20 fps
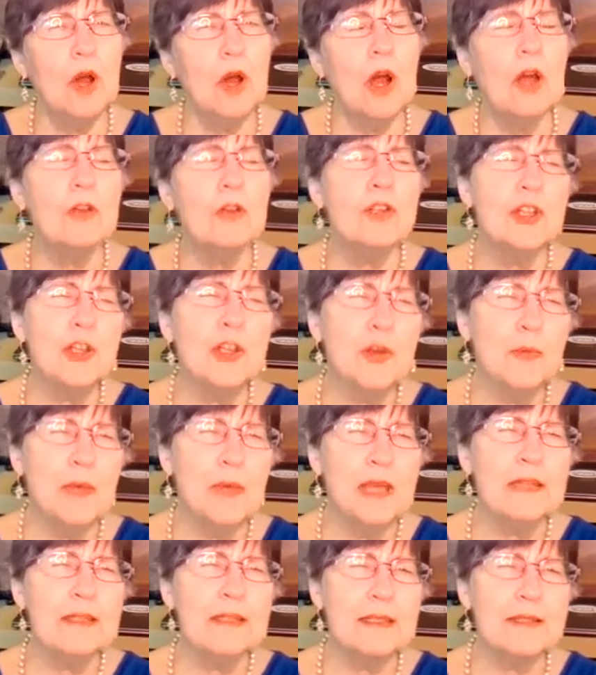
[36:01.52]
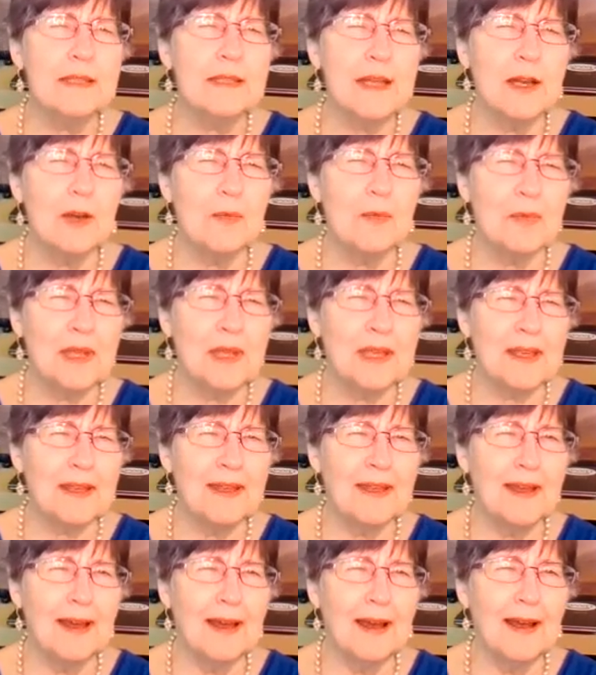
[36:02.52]
"Do you mean to tell
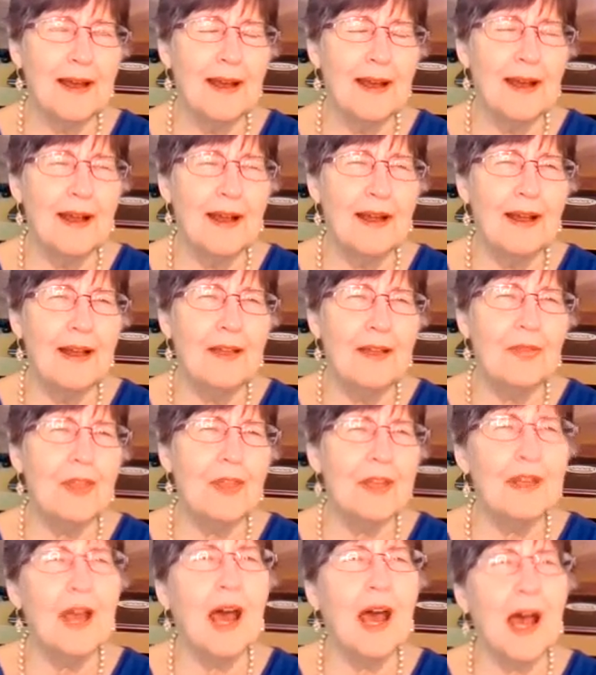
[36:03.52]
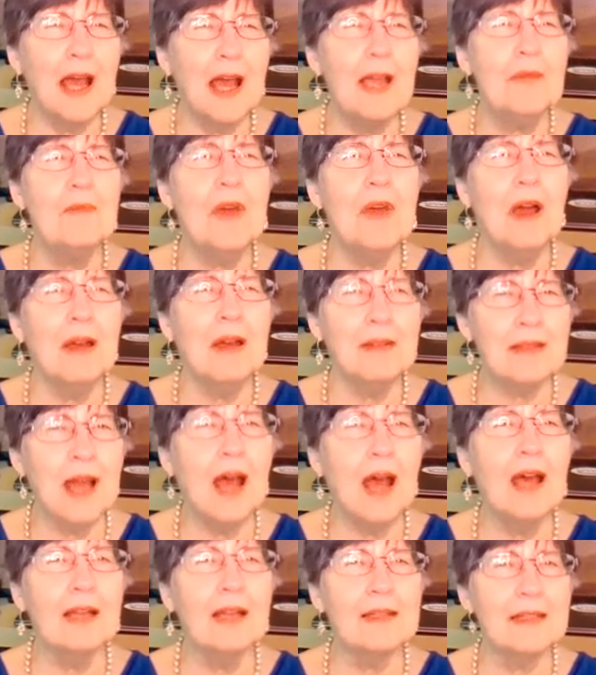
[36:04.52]
me that I'm
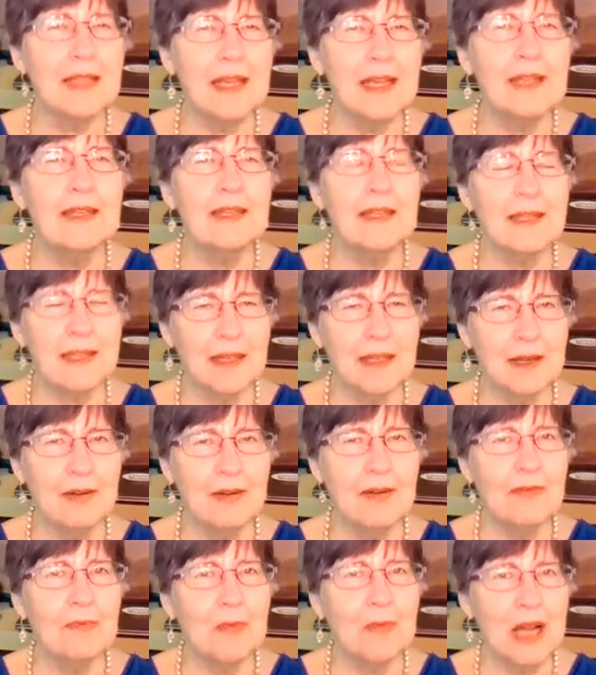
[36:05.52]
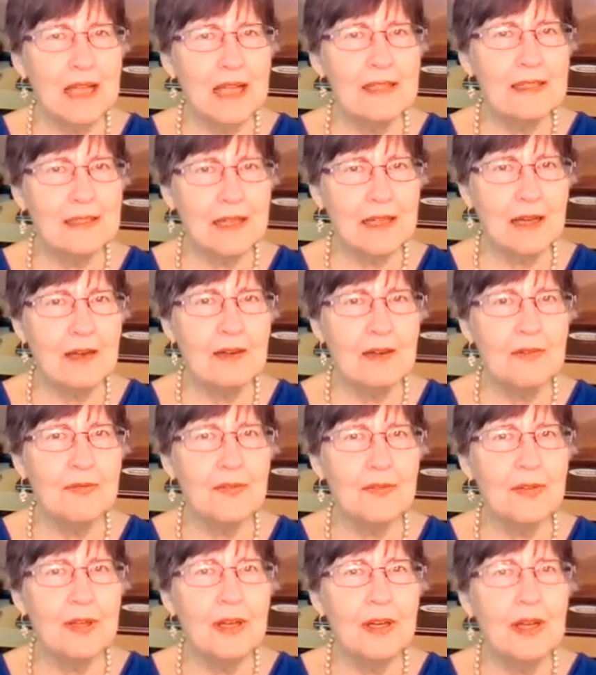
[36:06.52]
not taking care of
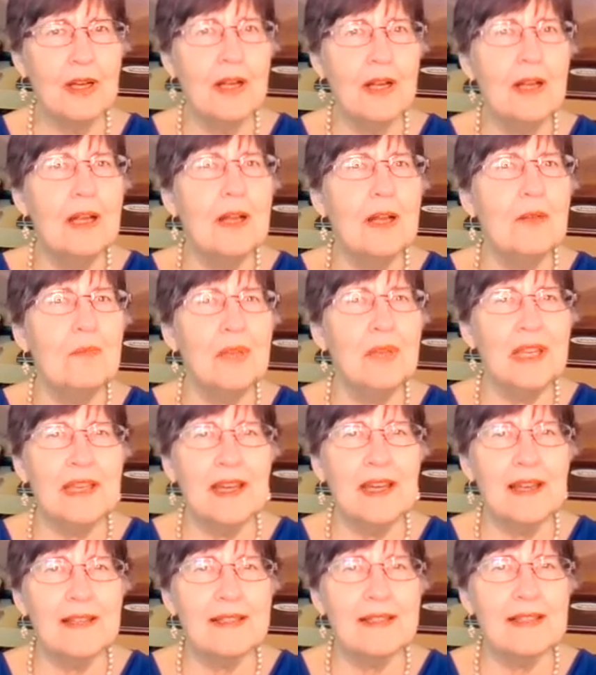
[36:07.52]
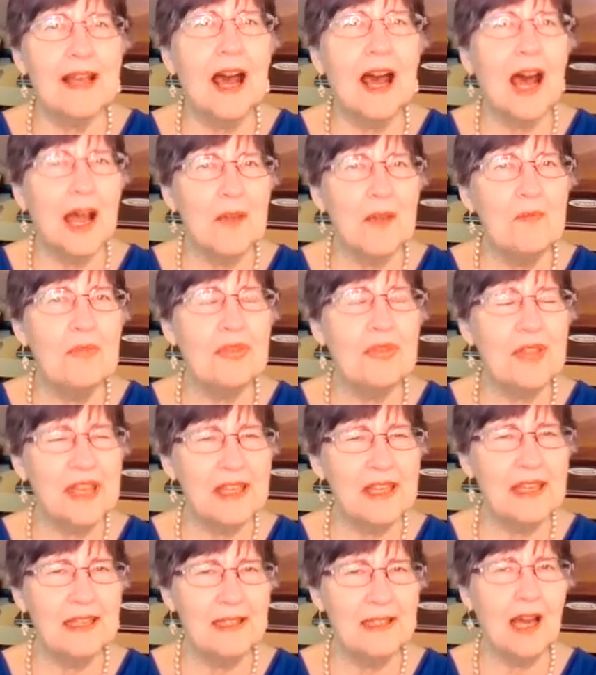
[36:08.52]
myself because I'm
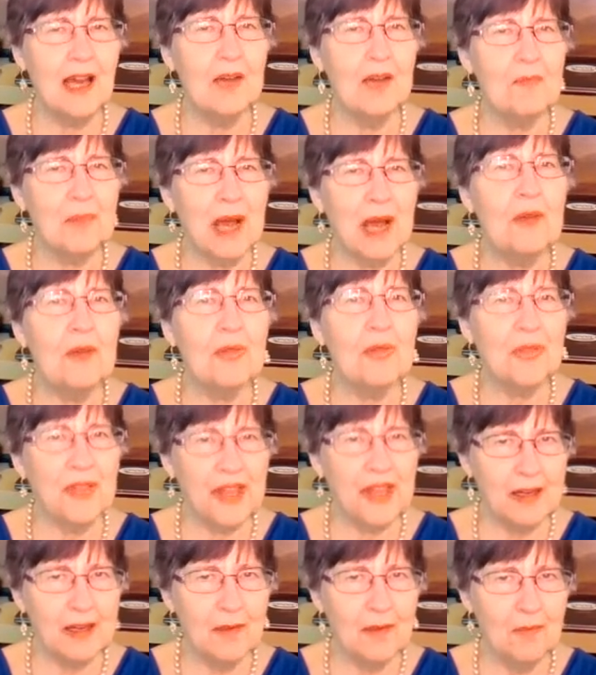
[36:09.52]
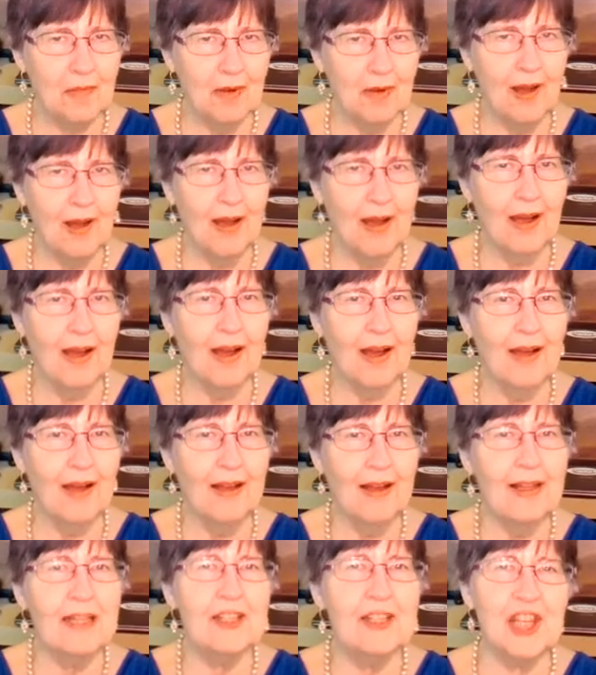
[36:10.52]
thinking about them?"
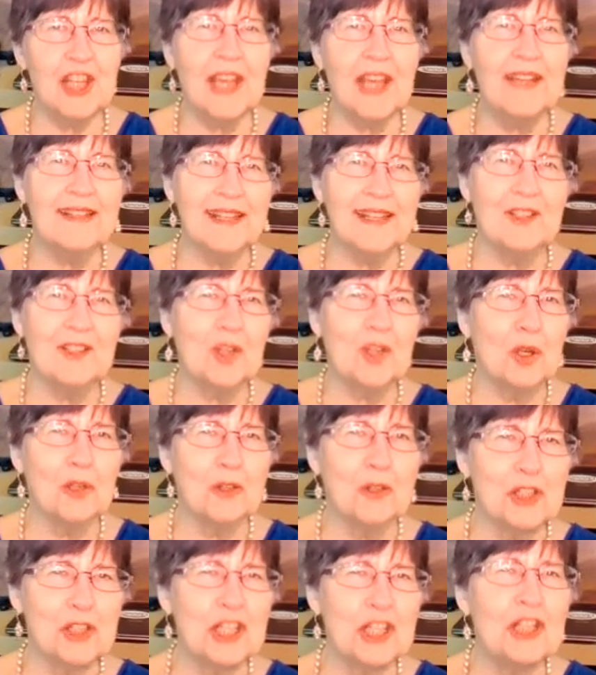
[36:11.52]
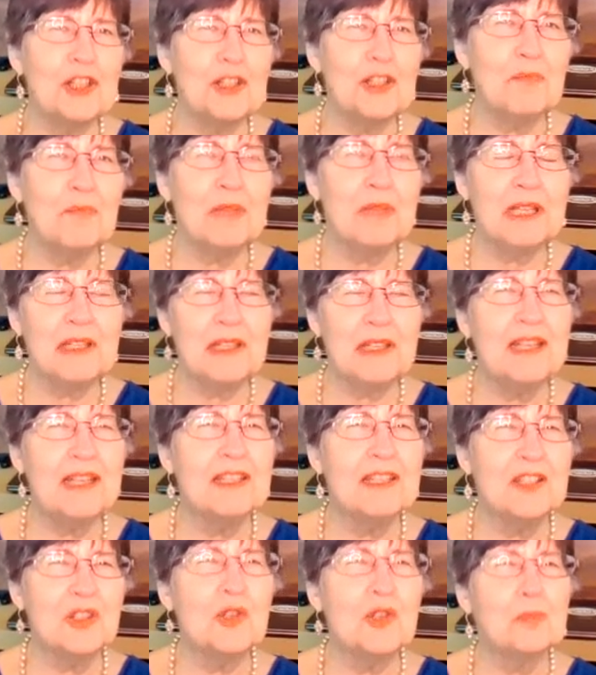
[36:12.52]
Jan had told her she couldn't be
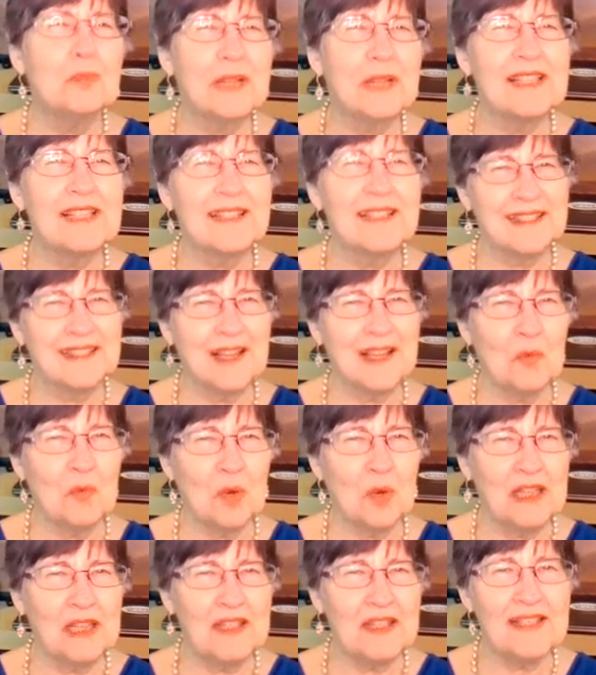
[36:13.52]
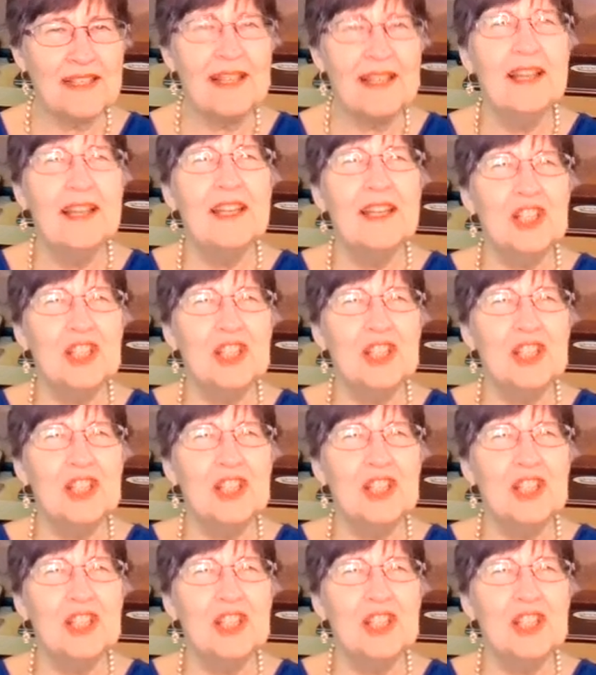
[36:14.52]
in 2 places at once. She